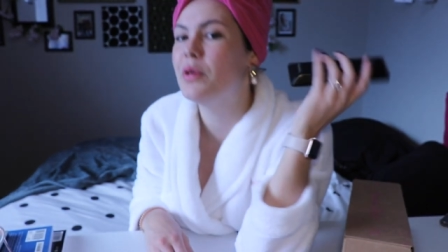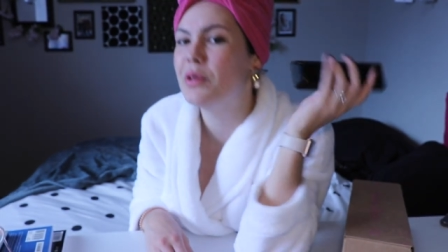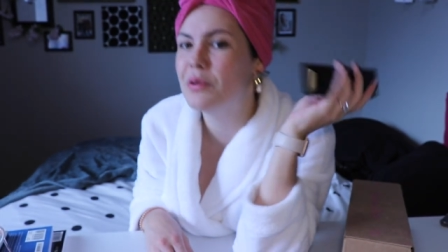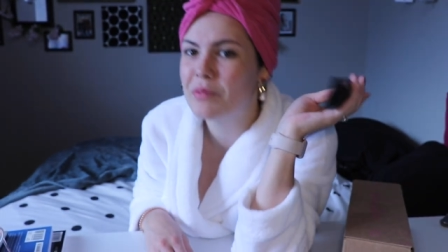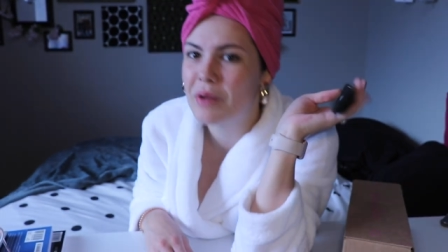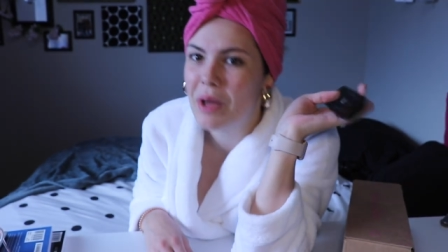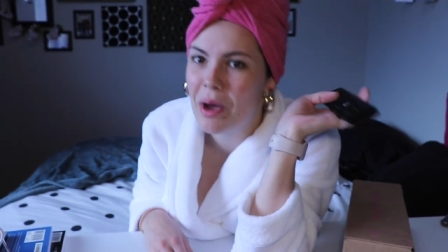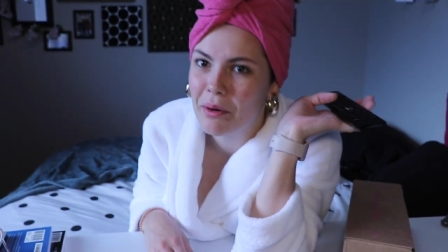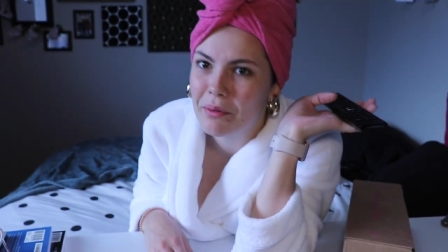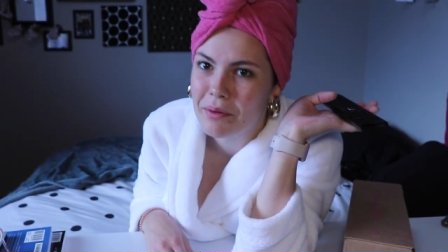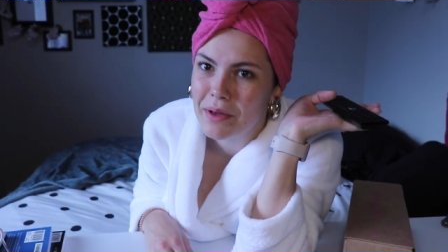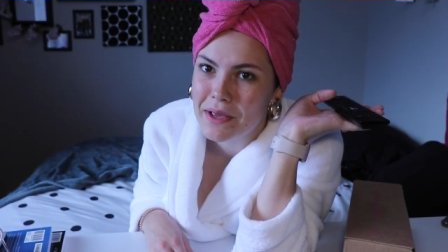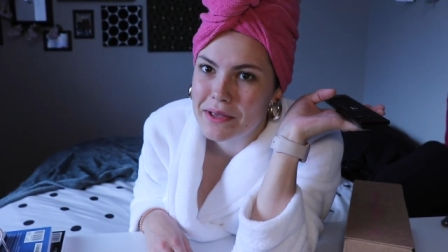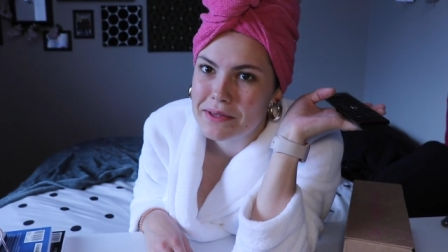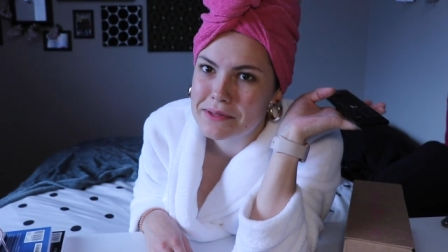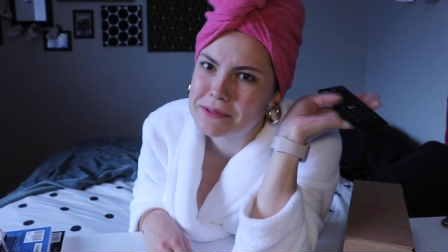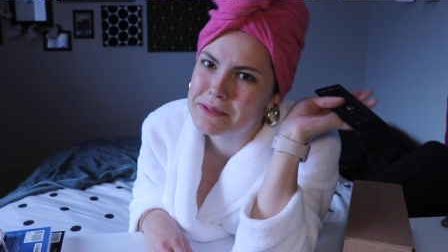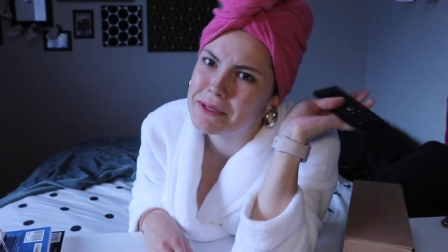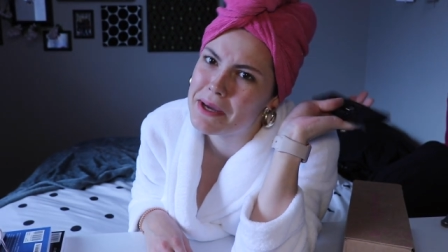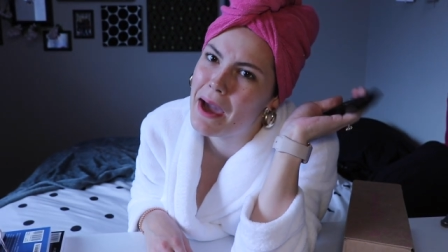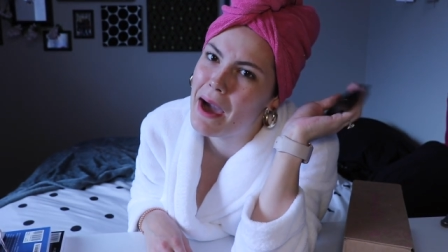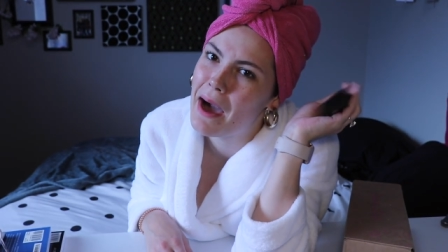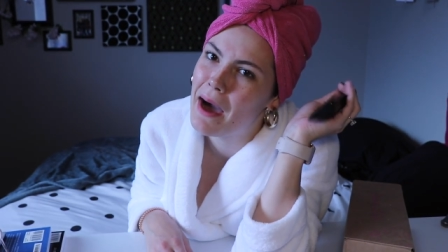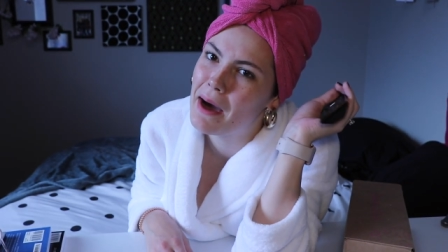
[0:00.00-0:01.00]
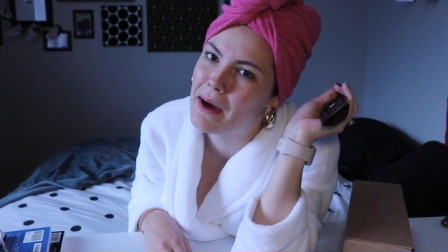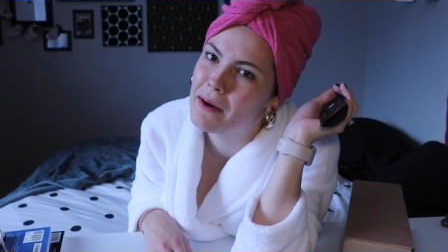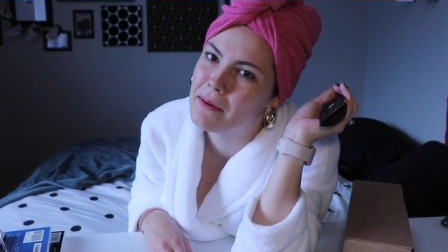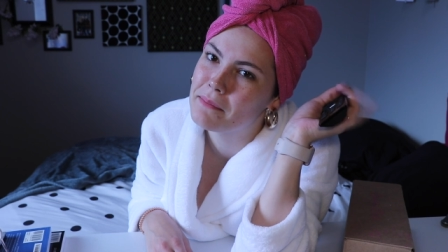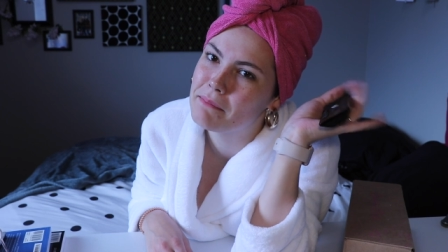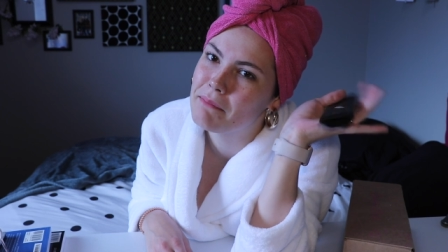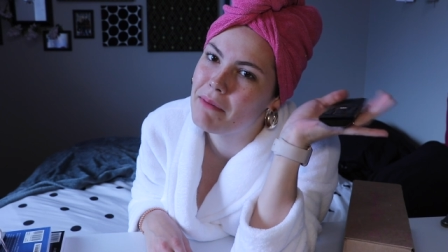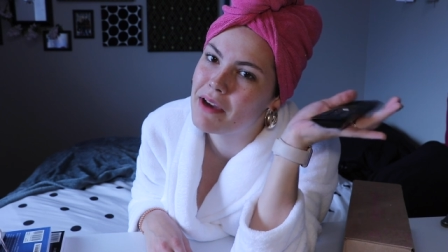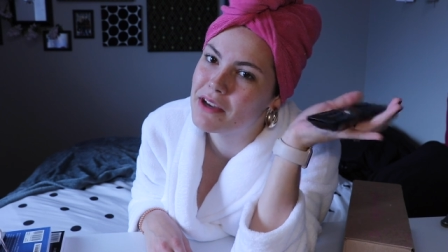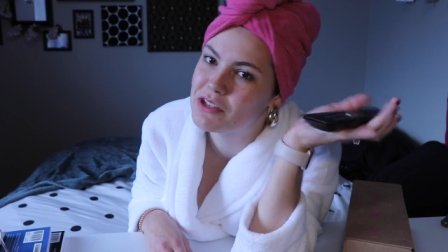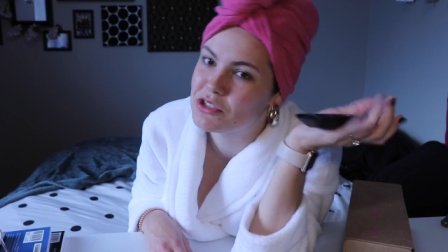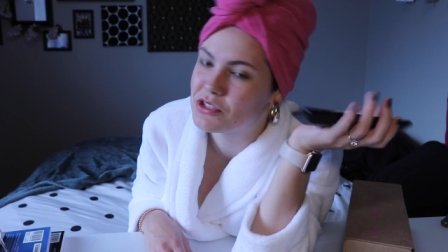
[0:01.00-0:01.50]
you noticed? Yeah,
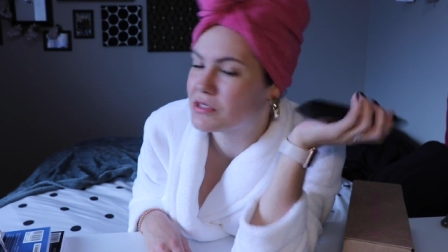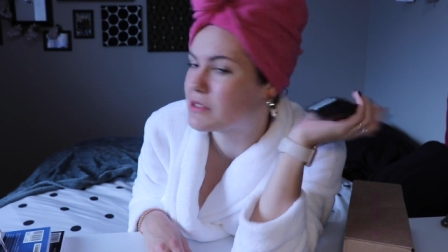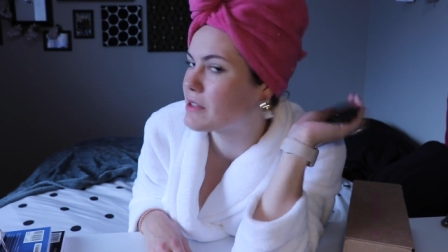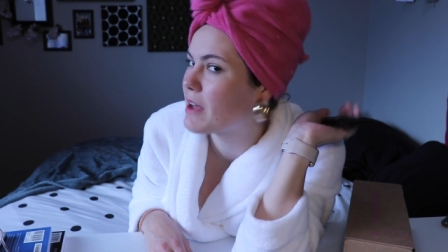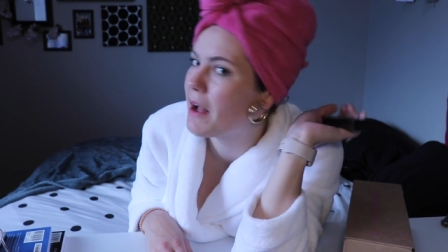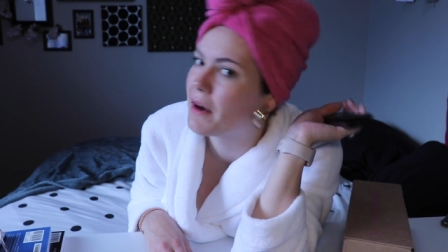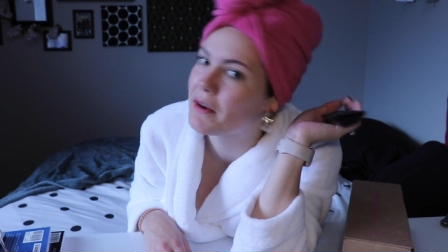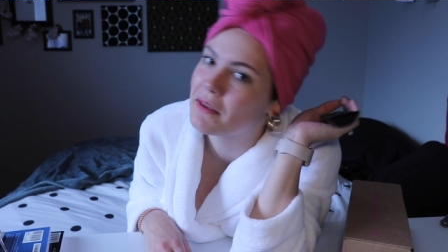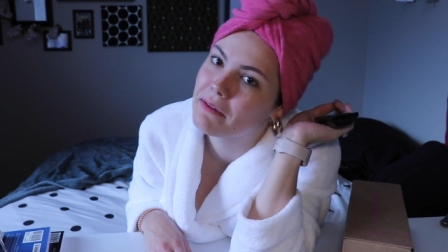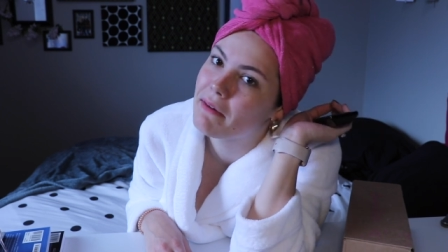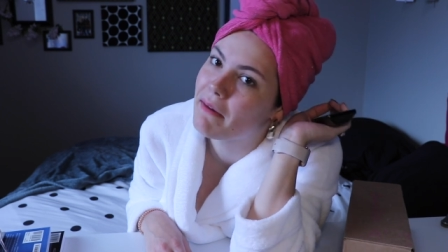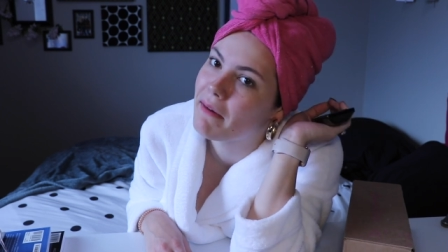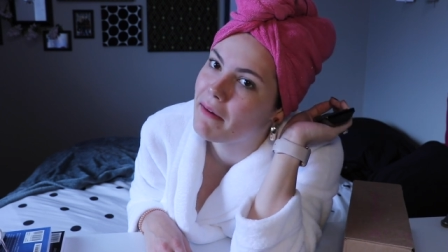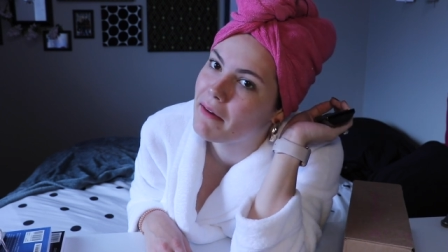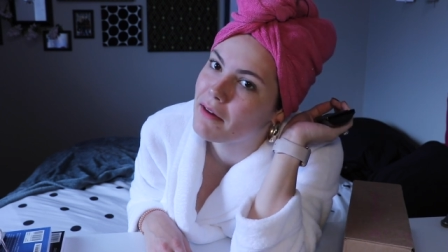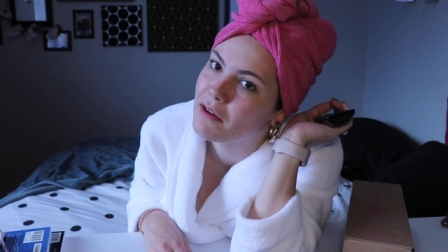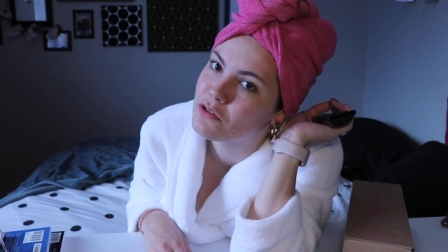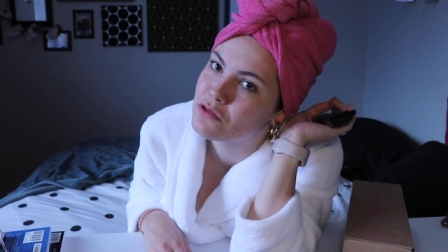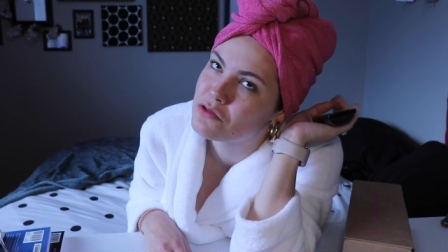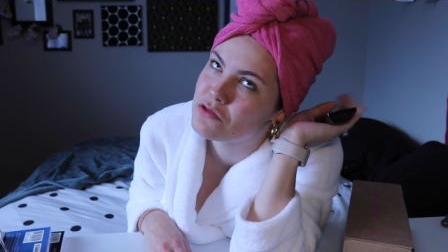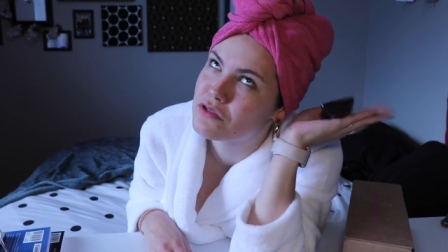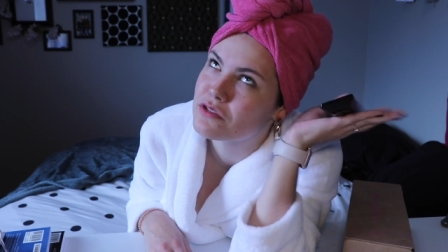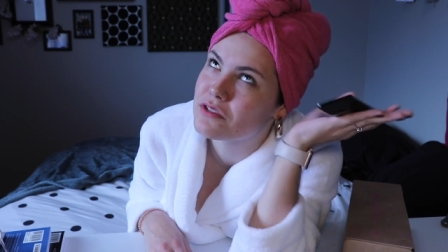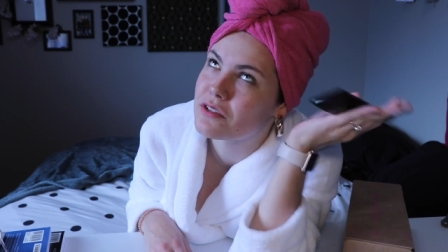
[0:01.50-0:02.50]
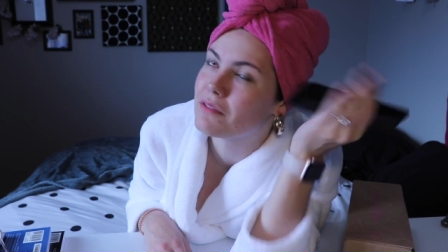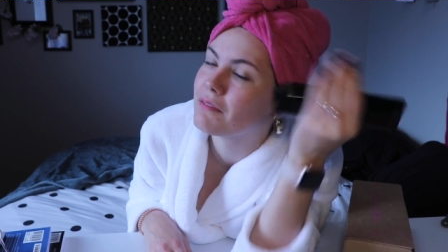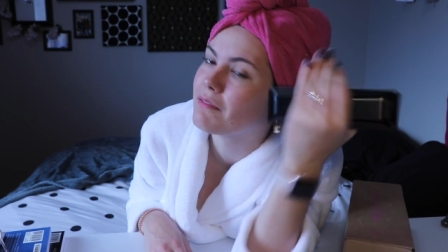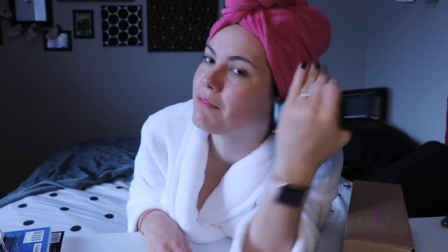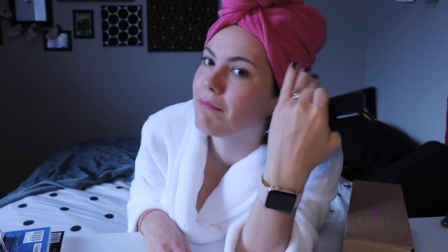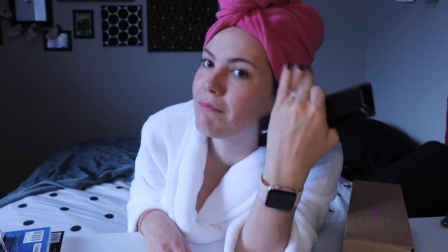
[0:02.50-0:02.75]
I just got engaged.